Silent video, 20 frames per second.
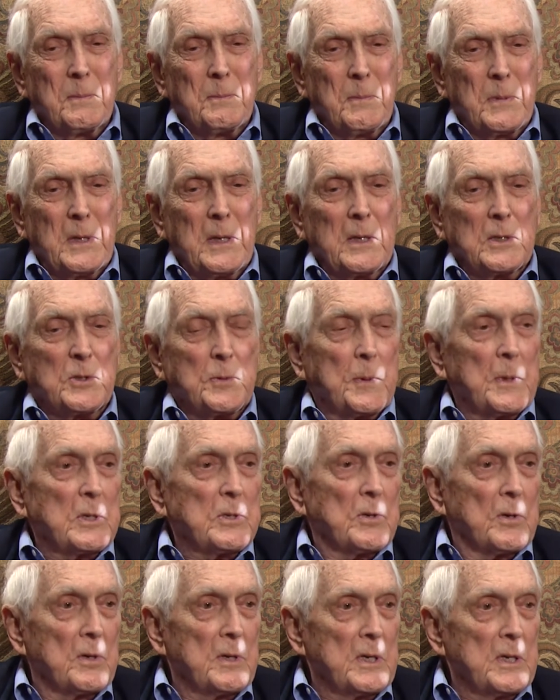being a
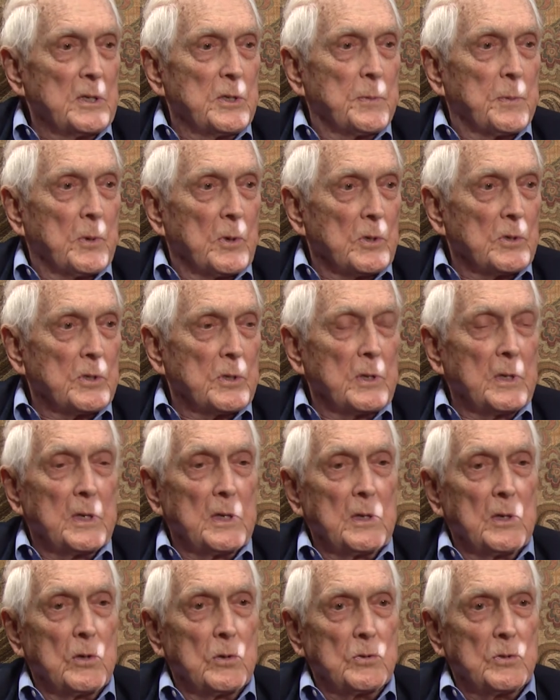special needs person
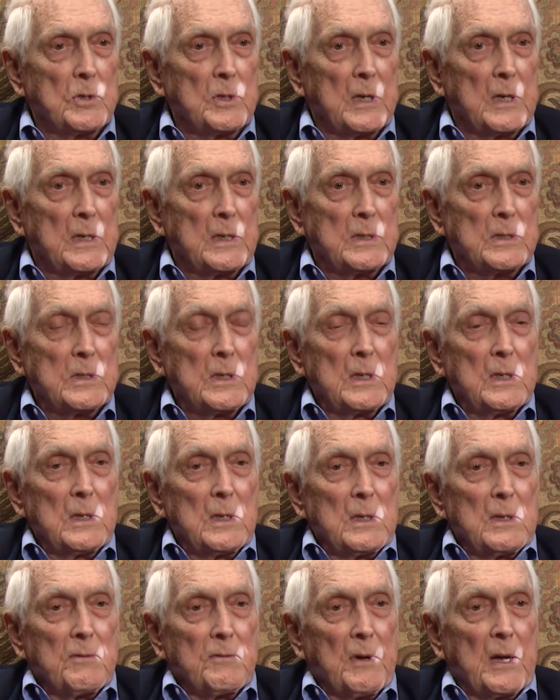in those days.
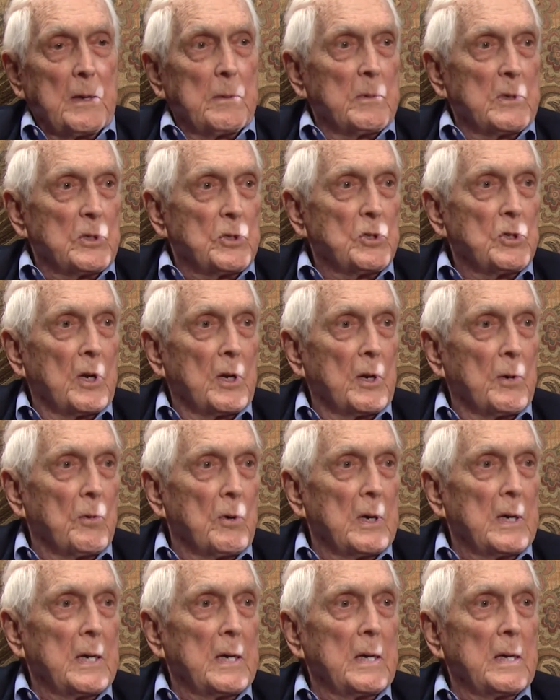Families shut
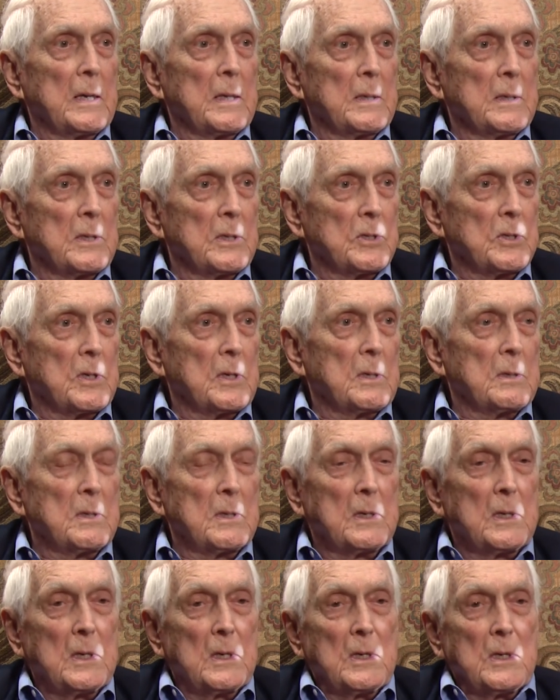away, and just,
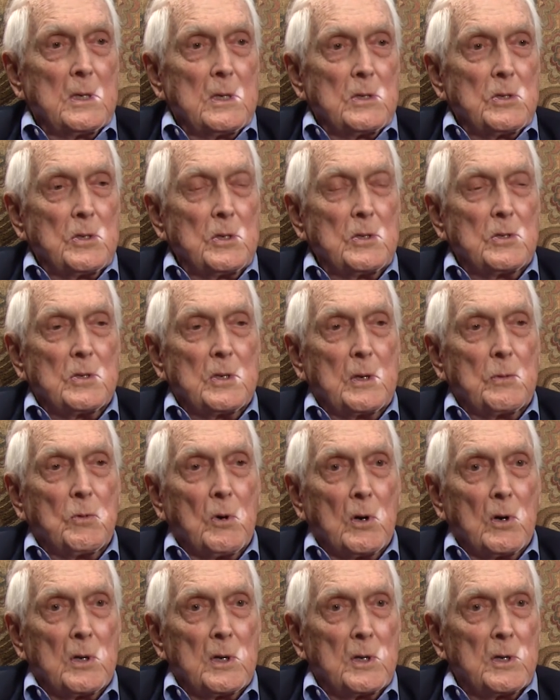she said,
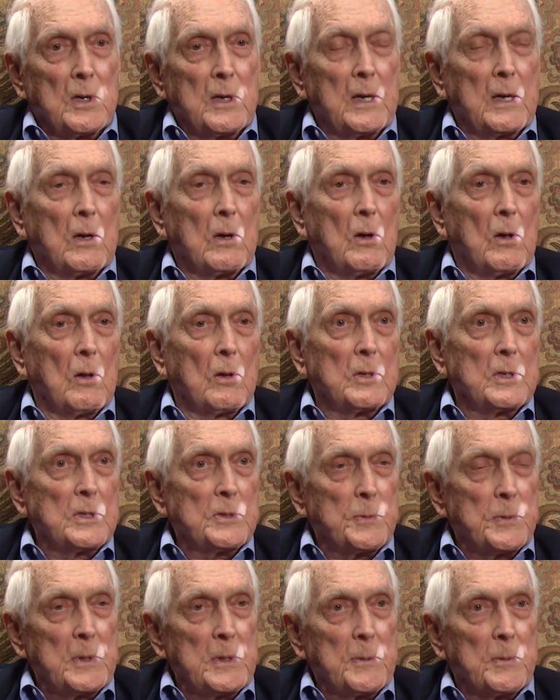We're going to take all these
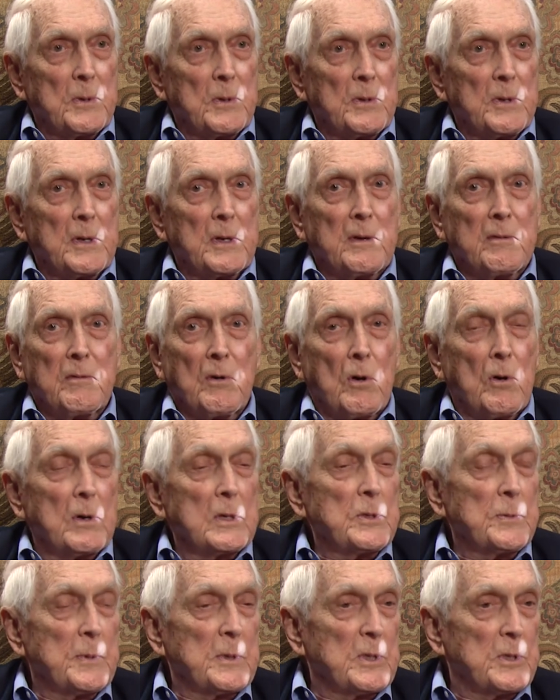people that have
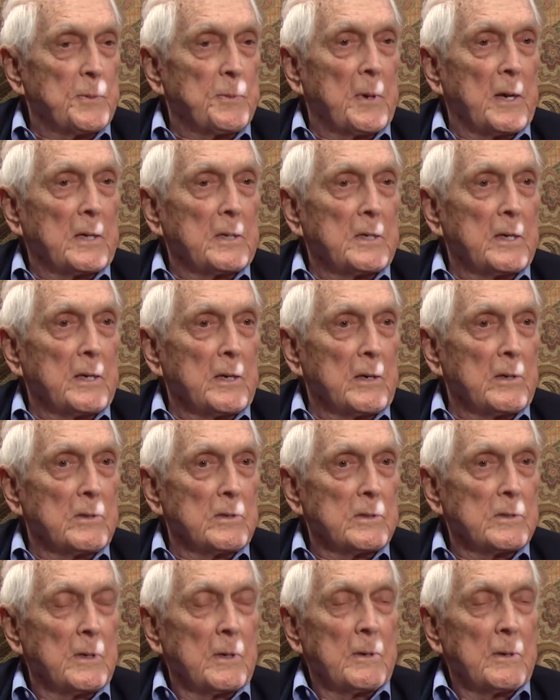always been spectators